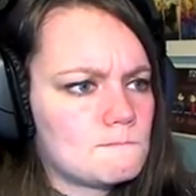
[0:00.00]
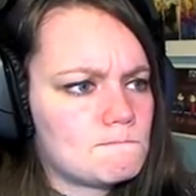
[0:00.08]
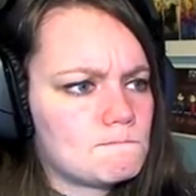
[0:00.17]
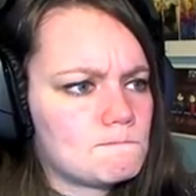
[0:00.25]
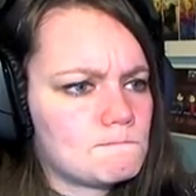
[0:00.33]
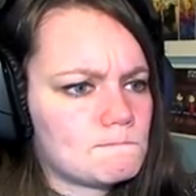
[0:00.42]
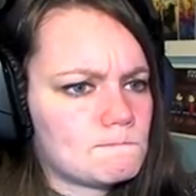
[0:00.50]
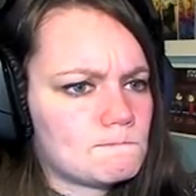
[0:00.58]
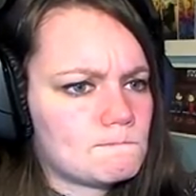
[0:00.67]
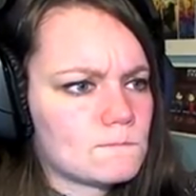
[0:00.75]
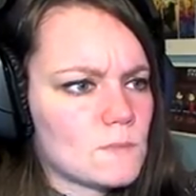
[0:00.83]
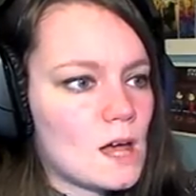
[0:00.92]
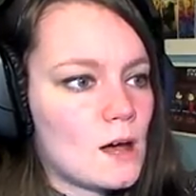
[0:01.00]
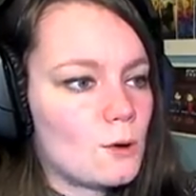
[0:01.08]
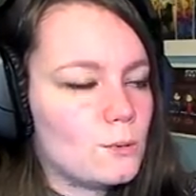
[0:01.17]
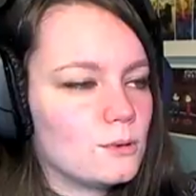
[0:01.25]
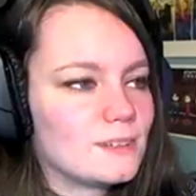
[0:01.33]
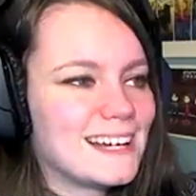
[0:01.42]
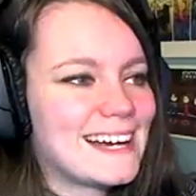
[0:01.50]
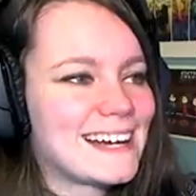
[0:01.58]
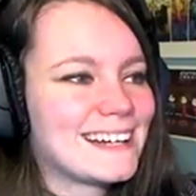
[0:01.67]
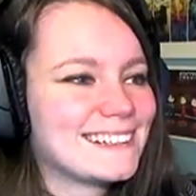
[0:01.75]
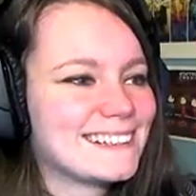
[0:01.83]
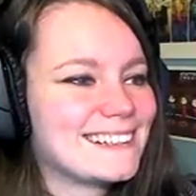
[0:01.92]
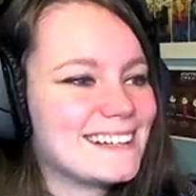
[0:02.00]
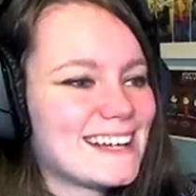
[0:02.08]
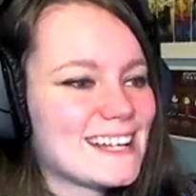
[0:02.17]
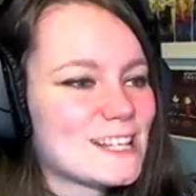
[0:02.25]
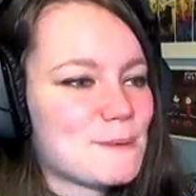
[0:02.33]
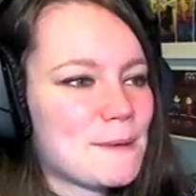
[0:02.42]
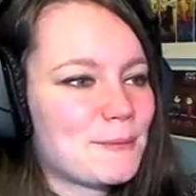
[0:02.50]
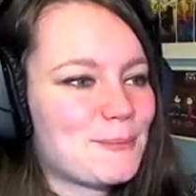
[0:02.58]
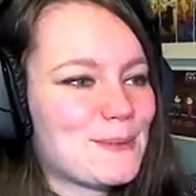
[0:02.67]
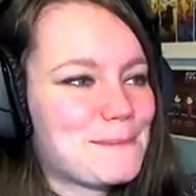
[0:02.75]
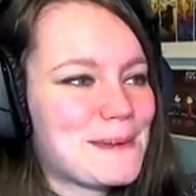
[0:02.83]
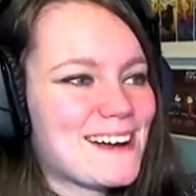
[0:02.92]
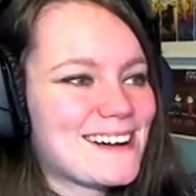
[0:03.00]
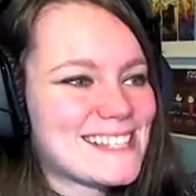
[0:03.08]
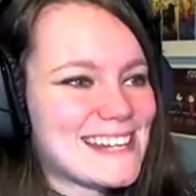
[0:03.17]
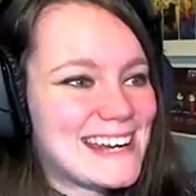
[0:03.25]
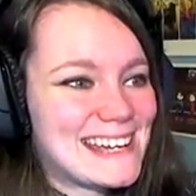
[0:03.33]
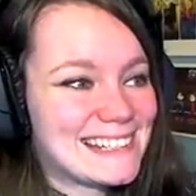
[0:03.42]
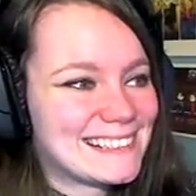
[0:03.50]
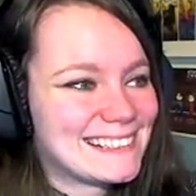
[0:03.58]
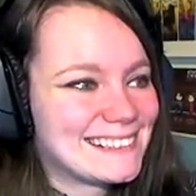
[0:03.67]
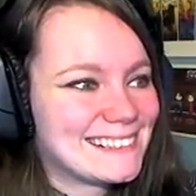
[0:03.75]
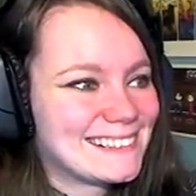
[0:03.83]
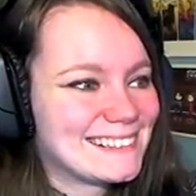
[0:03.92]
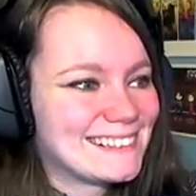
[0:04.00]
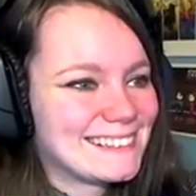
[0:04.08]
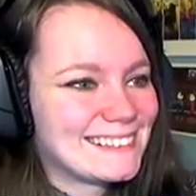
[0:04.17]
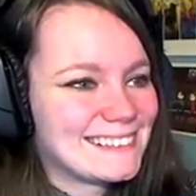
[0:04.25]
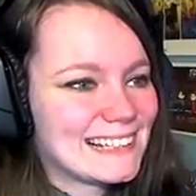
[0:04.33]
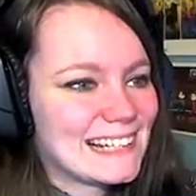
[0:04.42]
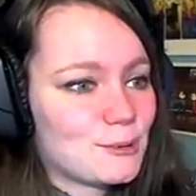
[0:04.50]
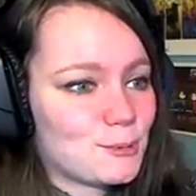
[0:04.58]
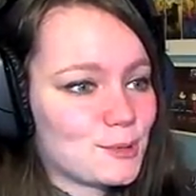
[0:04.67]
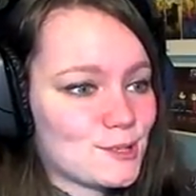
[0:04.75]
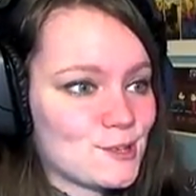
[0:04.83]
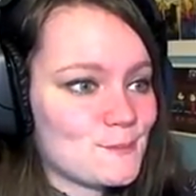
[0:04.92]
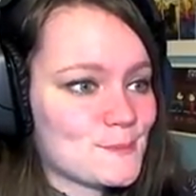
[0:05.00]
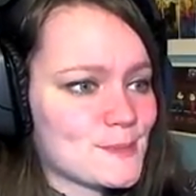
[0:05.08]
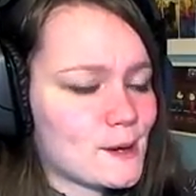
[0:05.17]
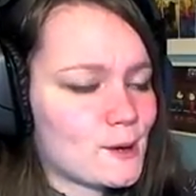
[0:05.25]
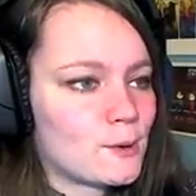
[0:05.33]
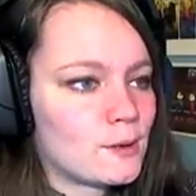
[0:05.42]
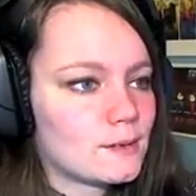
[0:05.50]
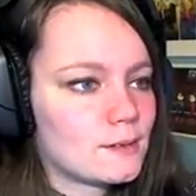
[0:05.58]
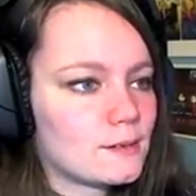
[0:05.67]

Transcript: Hmm. Oh, ha! It's probably up here, isn't it? I would assume so.